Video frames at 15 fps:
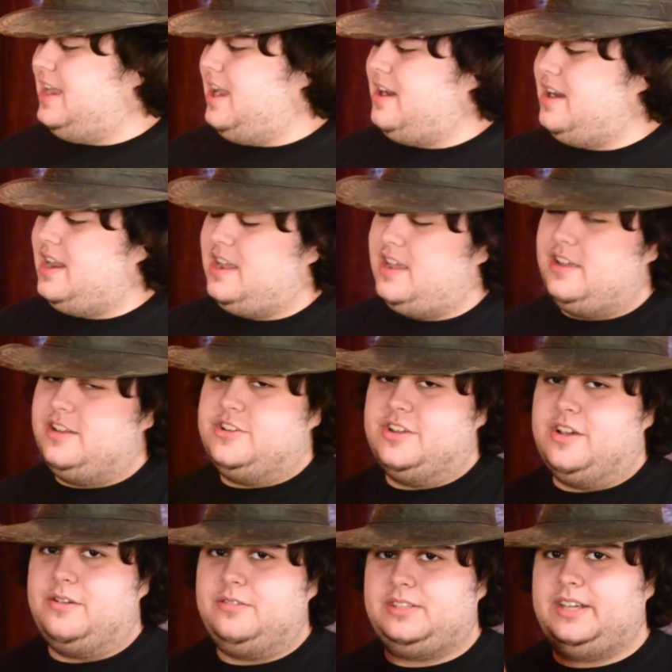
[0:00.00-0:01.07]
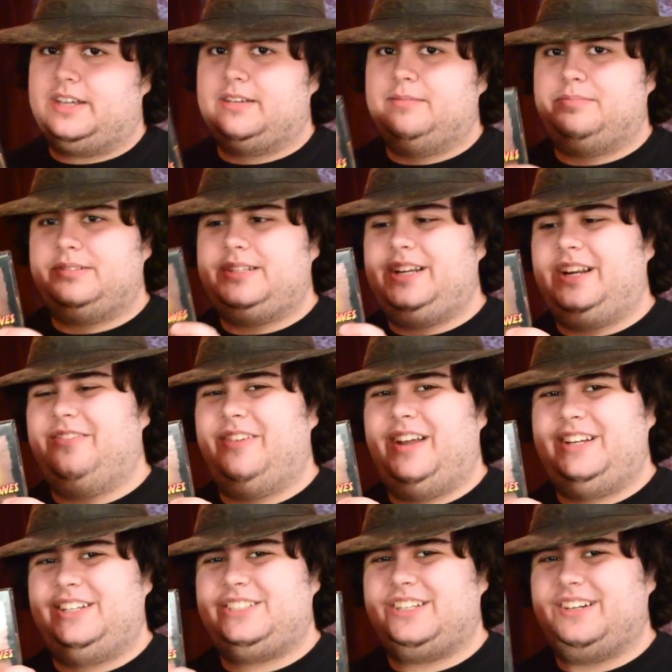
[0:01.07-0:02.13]
Indiana Jones: The Complete
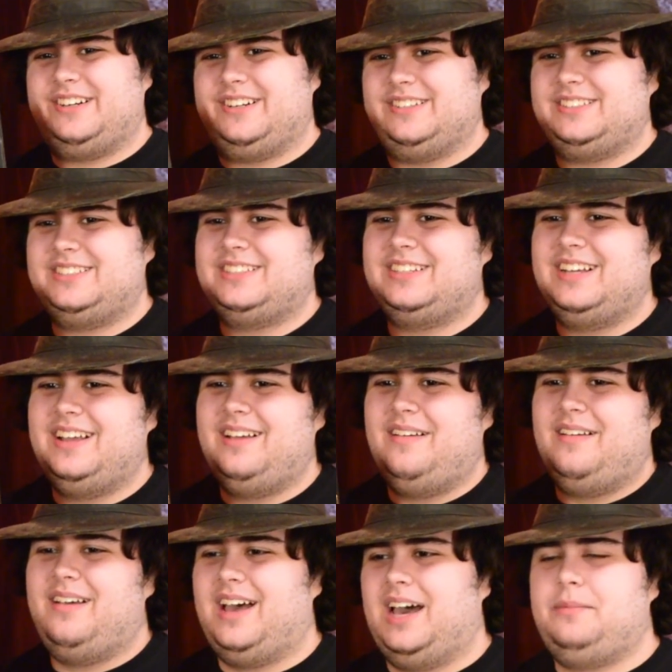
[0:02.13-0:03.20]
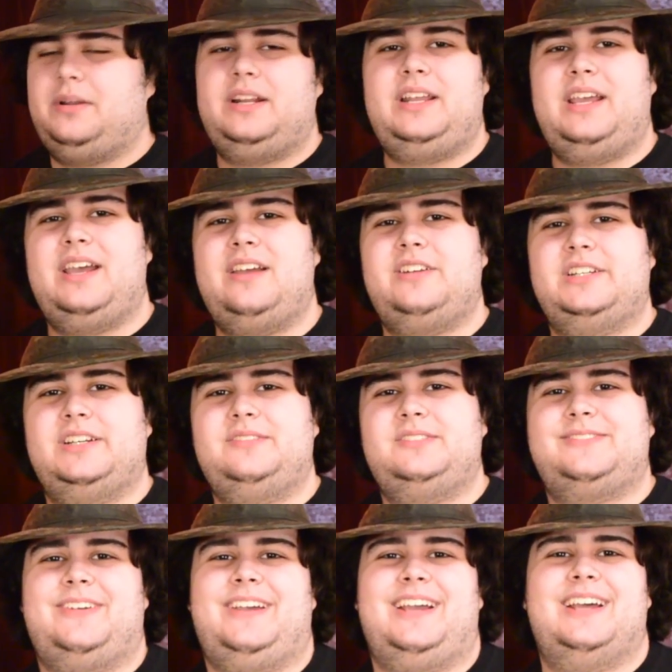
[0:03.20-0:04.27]
Adventures. I'm an Indiana
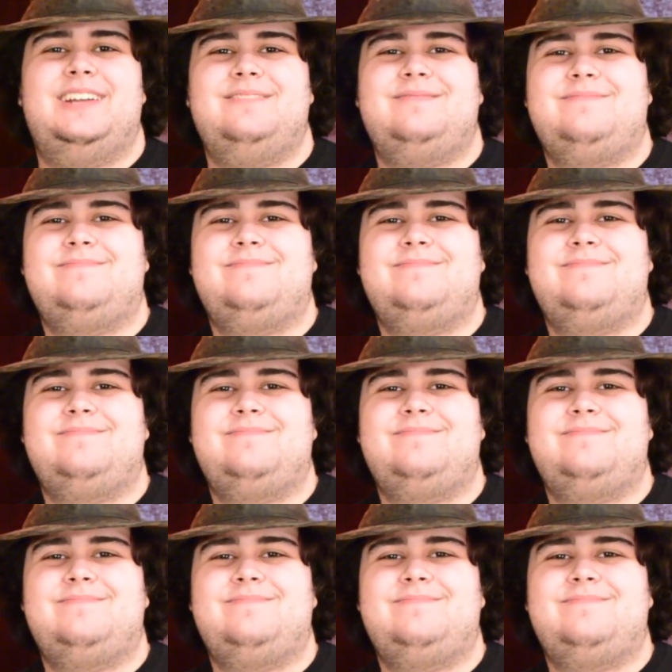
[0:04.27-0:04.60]
Jones fan.